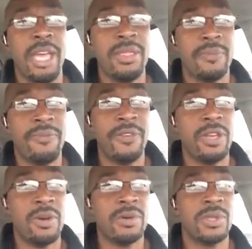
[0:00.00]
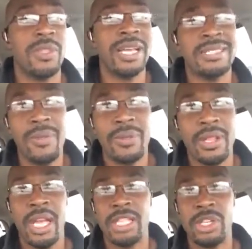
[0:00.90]
made them feel. So that's
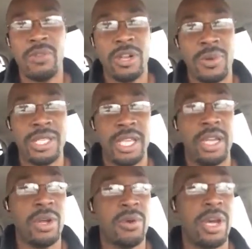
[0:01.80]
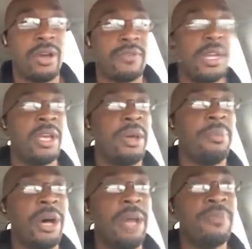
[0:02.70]
something that you really want to take note
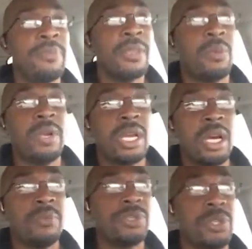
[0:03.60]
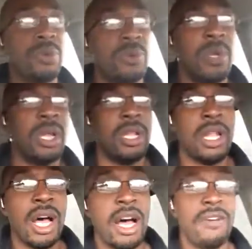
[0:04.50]
of. But when it comes to
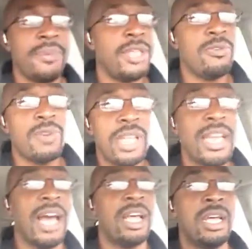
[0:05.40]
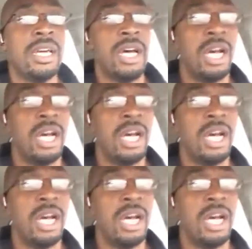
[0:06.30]
love, man, you really gotta,